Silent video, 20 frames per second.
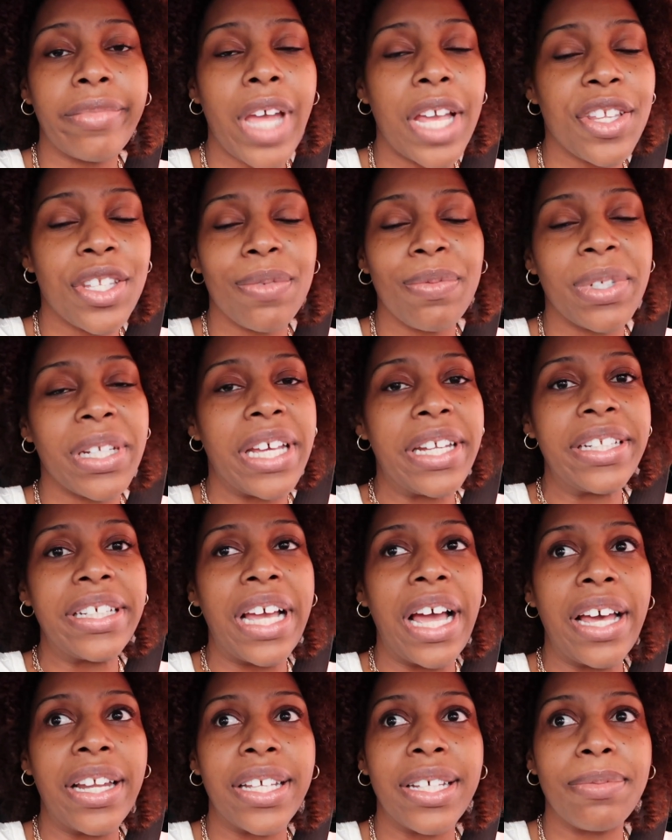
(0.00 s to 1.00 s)
I just went ahead and
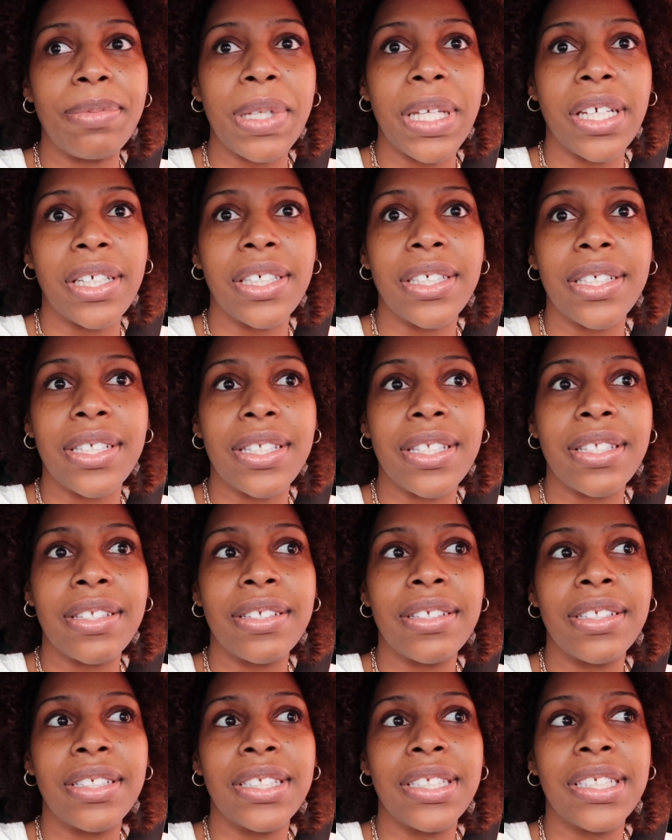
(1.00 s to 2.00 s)
got it because
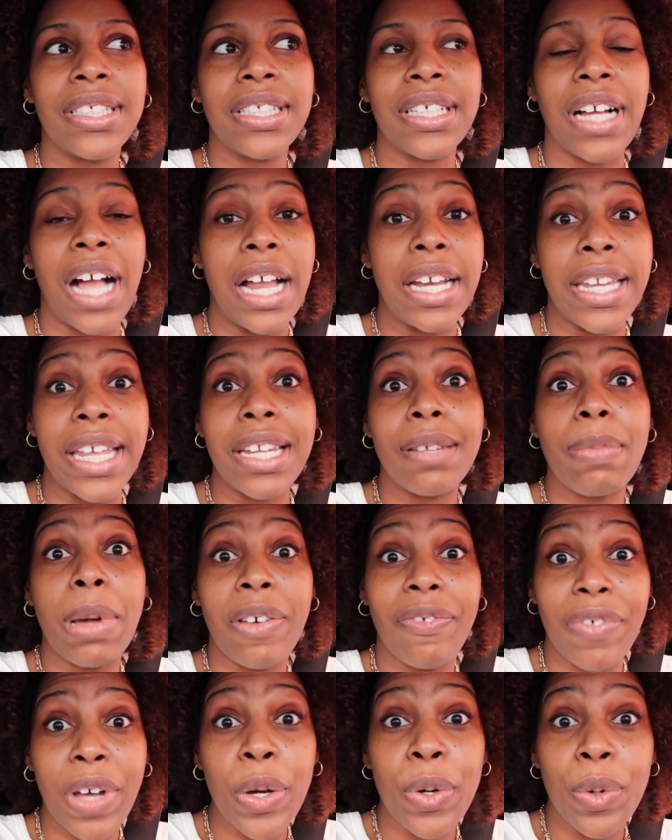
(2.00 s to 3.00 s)
I needed my
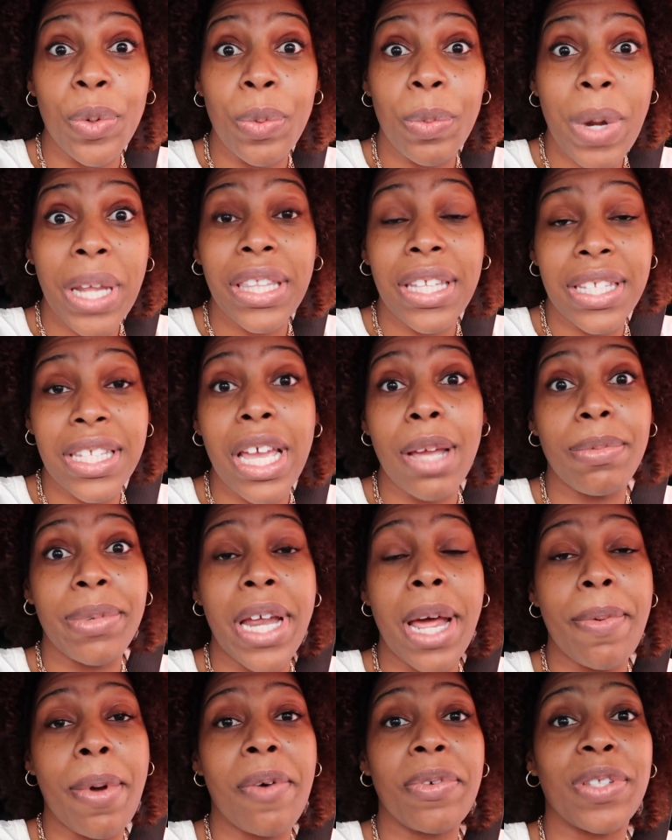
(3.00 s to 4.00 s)
phone at the same
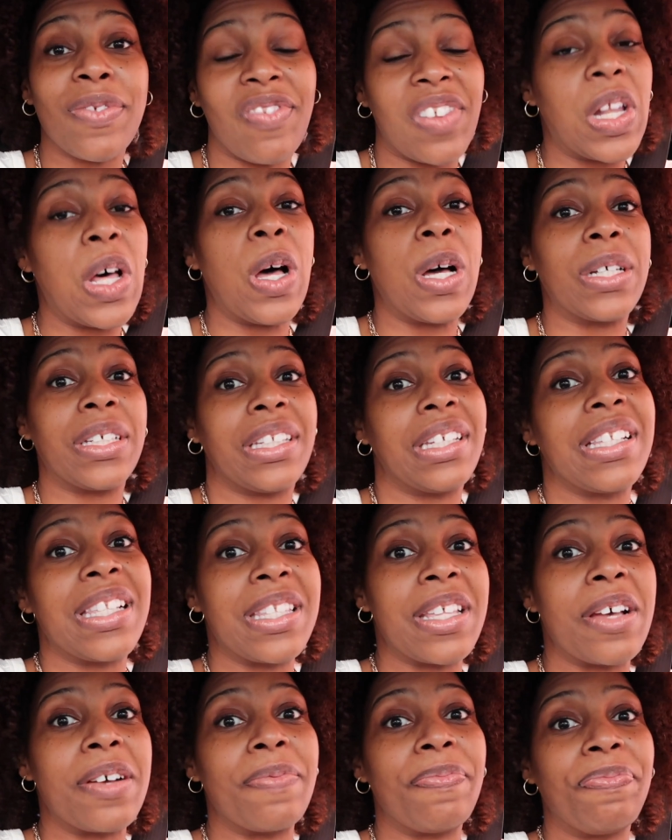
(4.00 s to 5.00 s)
time I was vlogging.
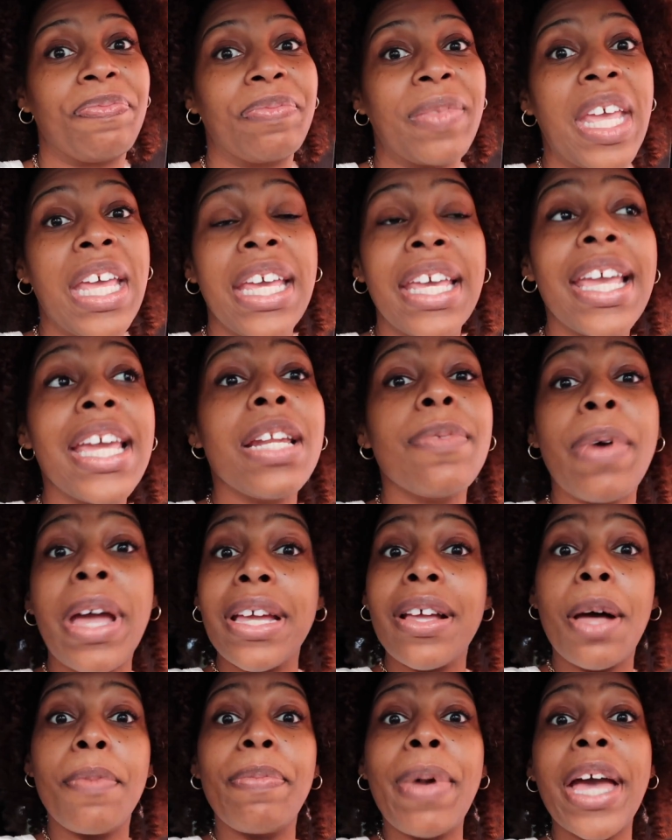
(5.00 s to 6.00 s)
So
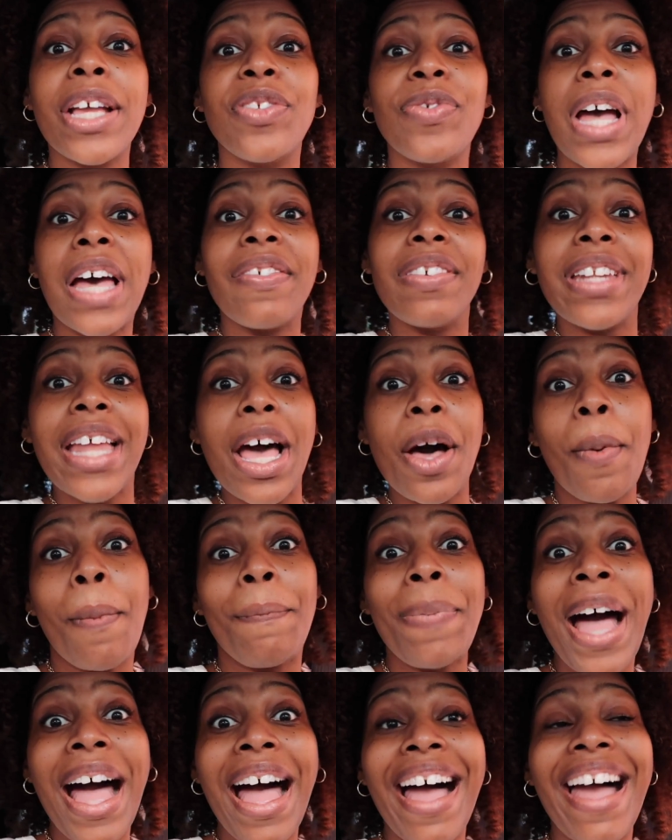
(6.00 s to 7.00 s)
anyway, I'm back driving now.
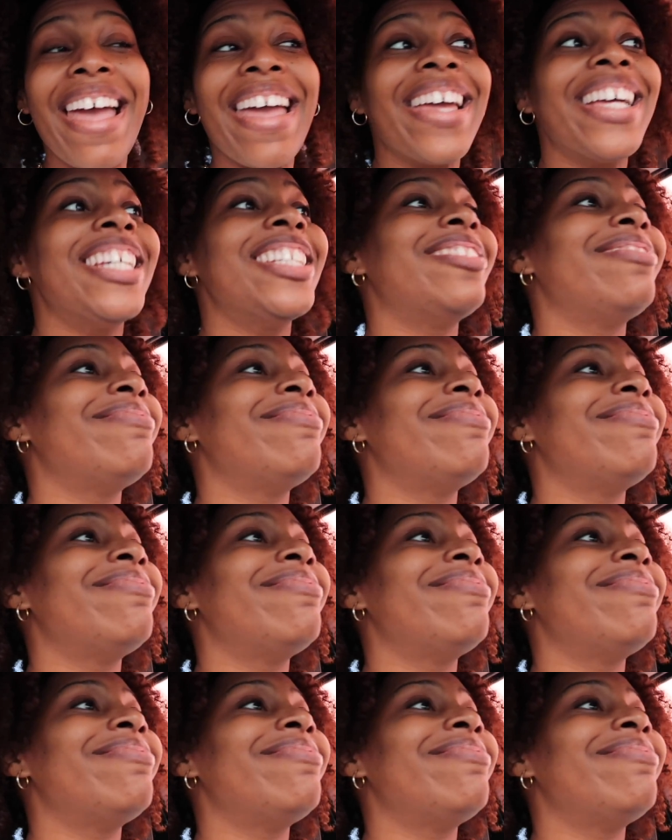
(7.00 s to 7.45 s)
Bye.